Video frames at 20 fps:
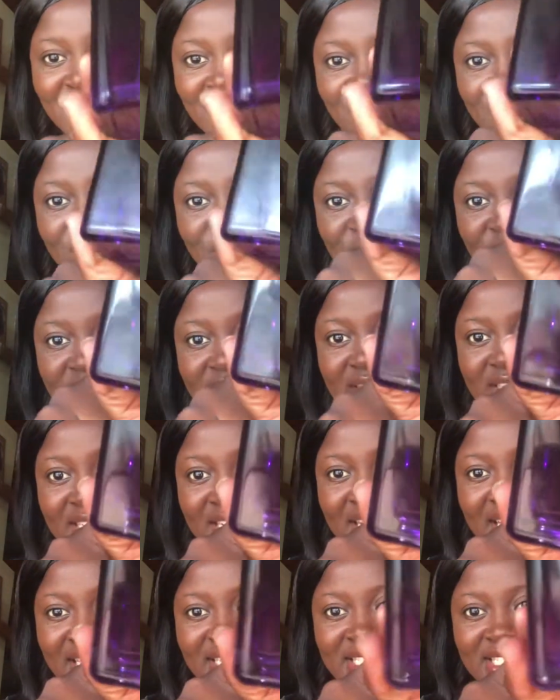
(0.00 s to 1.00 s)
You know, in the
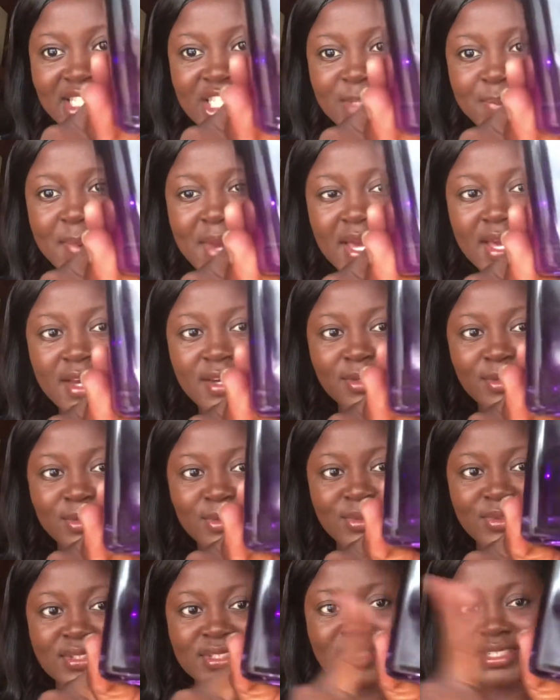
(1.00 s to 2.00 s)
90s
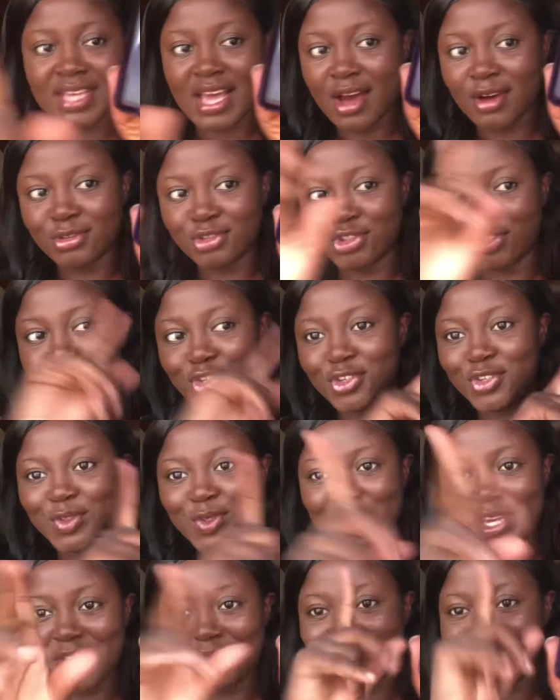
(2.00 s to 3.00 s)
sparkles, I'll show
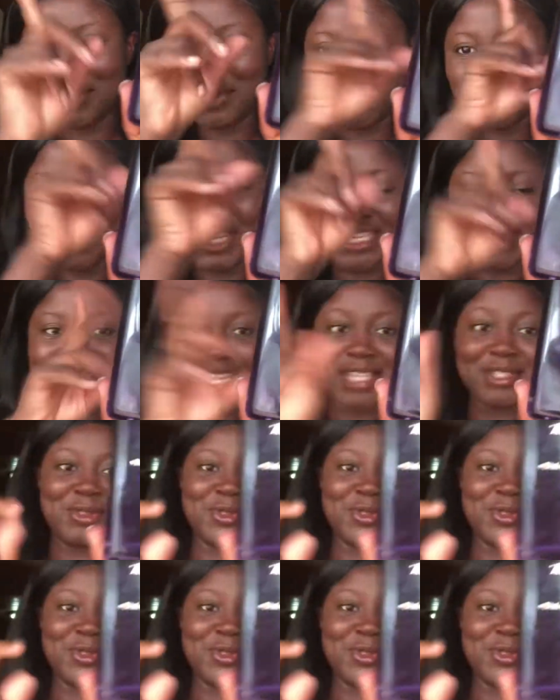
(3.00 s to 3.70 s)
you a video that I